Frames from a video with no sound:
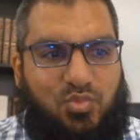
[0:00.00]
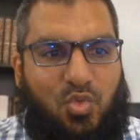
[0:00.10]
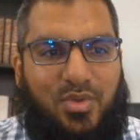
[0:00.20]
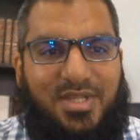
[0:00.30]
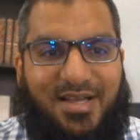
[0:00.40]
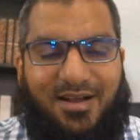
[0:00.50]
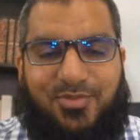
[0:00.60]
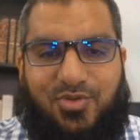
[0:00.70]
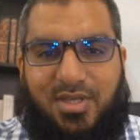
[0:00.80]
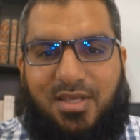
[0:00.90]
when it
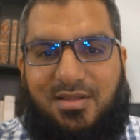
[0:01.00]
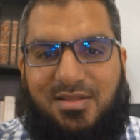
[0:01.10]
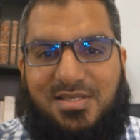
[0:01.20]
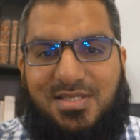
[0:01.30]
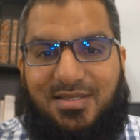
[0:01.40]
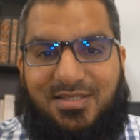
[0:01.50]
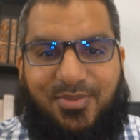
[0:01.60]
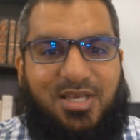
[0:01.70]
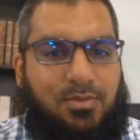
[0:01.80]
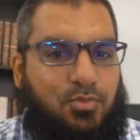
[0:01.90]
comes to English
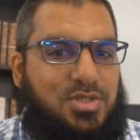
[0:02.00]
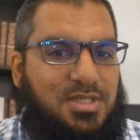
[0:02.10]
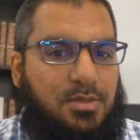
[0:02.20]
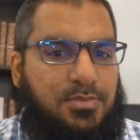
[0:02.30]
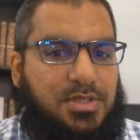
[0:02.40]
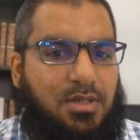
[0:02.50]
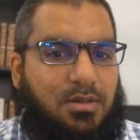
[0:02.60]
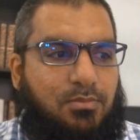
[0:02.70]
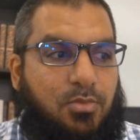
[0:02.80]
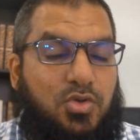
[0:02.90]
speaking Muslims,
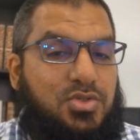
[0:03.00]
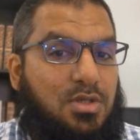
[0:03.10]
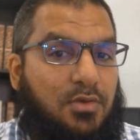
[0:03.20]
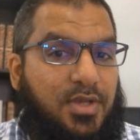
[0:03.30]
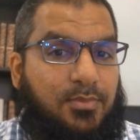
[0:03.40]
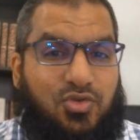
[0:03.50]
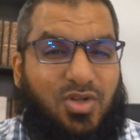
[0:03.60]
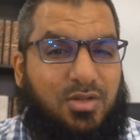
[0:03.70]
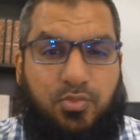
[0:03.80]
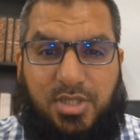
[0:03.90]
most of them do
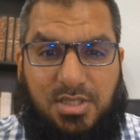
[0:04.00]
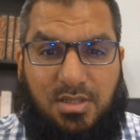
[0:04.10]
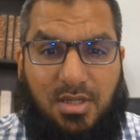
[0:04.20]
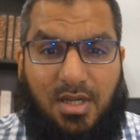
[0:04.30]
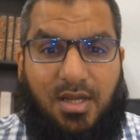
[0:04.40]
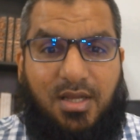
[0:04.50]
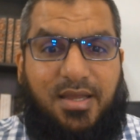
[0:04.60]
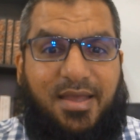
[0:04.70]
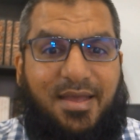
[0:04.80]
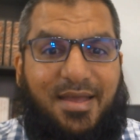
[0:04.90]
not read.
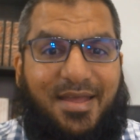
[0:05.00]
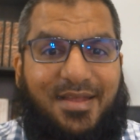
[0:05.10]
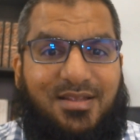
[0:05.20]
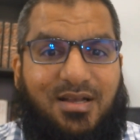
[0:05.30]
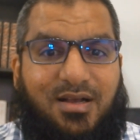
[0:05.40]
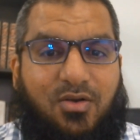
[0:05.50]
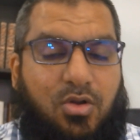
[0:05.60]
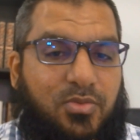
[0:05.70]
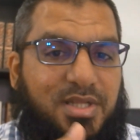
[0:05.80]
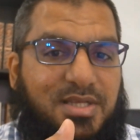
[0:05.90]
And
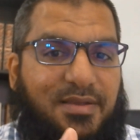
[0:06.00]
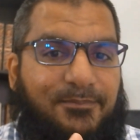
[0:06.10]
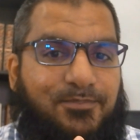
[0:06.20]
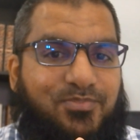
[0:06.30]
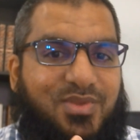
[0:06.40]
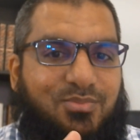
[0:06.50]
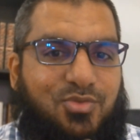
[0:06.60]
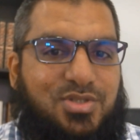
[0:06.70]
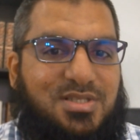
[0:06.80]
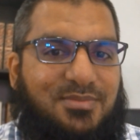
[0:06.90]
already,
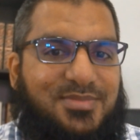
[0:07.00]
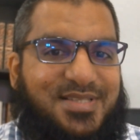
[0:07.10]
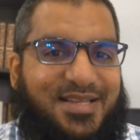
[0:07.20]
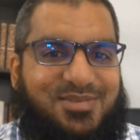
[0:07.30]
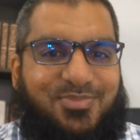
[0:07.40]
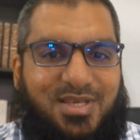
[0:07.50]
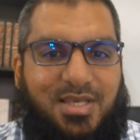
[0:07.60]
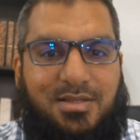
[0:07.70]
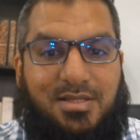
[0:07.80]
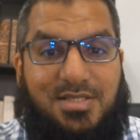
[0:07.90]
Muslims that speak
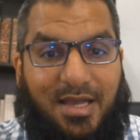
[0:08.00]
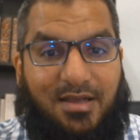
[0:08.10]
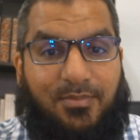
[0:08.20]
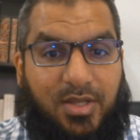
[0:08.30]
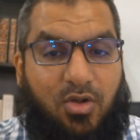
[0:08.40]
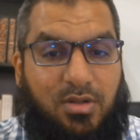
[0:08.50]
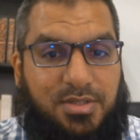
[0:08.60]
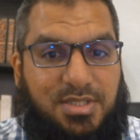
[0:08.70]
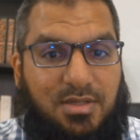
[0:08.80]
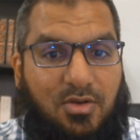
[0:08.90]
English are a
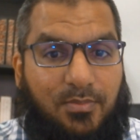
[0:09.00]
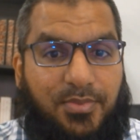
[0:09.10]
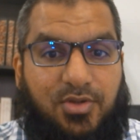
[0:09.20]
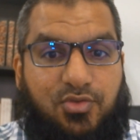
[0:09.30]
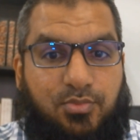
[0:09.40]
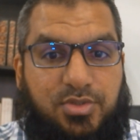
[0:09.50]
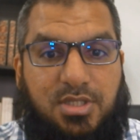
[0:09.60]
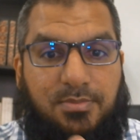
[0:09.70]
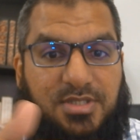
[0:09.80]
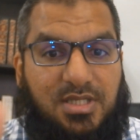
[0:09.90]
minority compared to
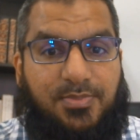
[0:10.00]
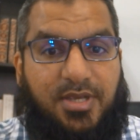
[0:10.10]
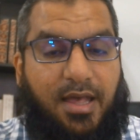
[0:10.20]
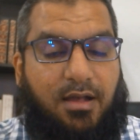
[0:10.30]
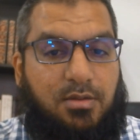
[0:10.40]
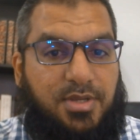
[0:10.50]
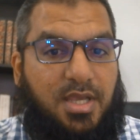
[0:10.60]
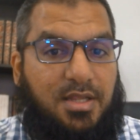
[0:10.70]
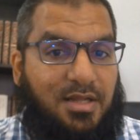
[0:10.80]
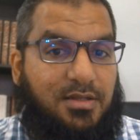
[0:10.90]
Muslims that speak
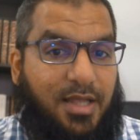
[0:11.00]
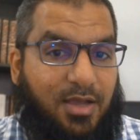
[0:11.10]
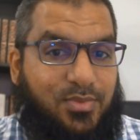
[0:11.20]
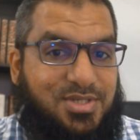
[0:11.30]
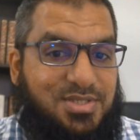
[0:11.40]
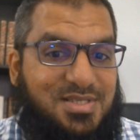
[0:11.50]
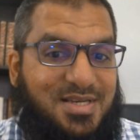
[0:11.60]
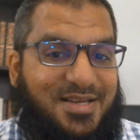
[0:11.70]
Arabic and other languages.